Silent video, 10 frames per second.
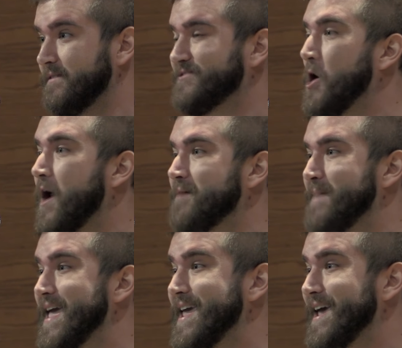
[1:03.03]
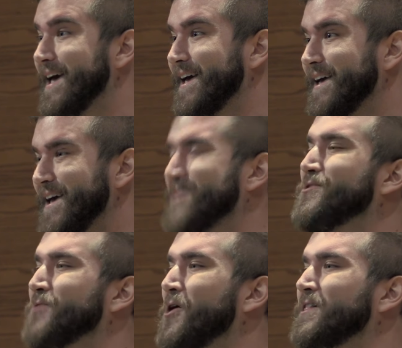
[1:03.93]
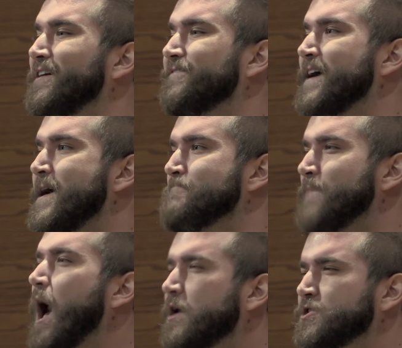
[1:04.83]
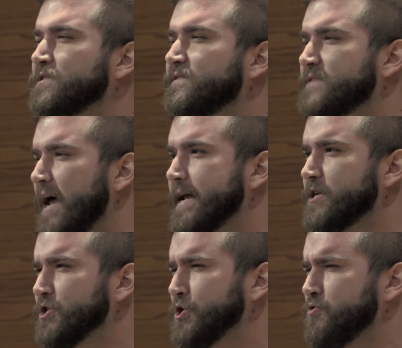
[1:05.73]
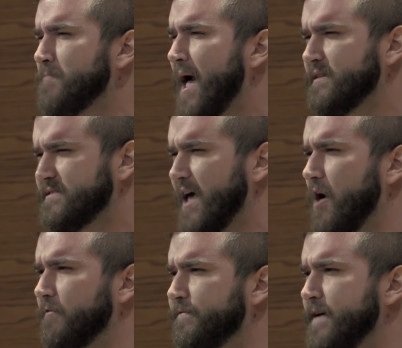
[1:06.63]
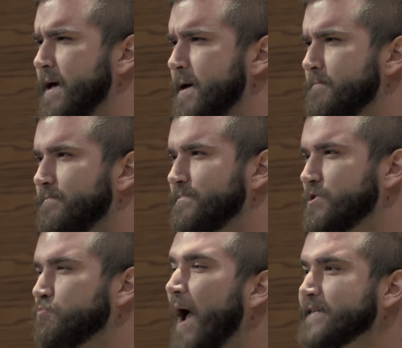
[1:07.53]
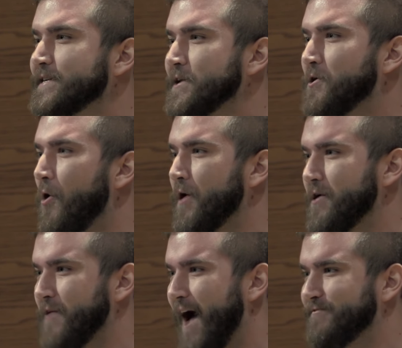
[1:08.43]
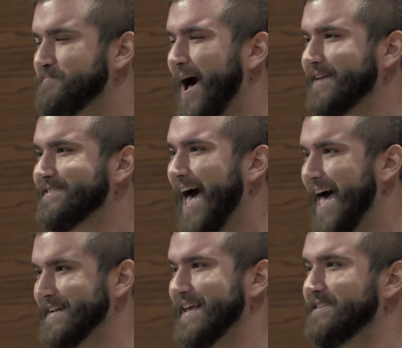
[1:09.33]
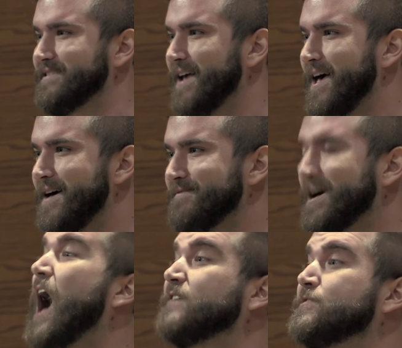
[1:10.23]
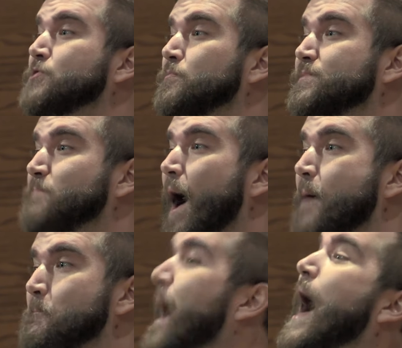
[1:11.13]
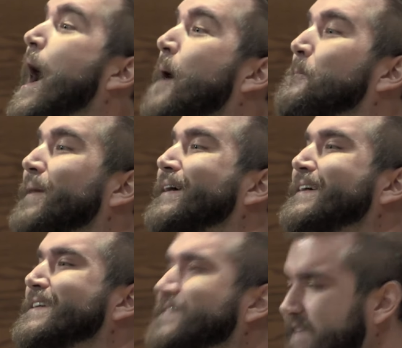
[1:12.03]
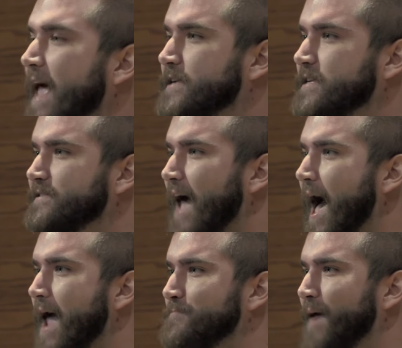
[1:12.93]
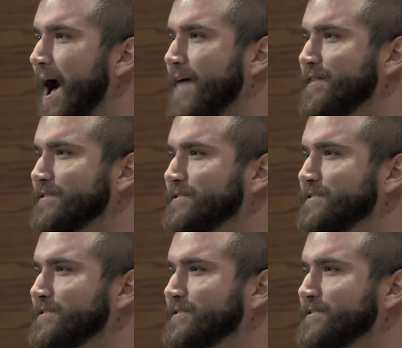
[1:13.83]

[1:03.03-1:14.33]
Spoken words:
starring me in the role of understudy to myself, directed and choreographed by Sadness, costumes by Mom, set design by the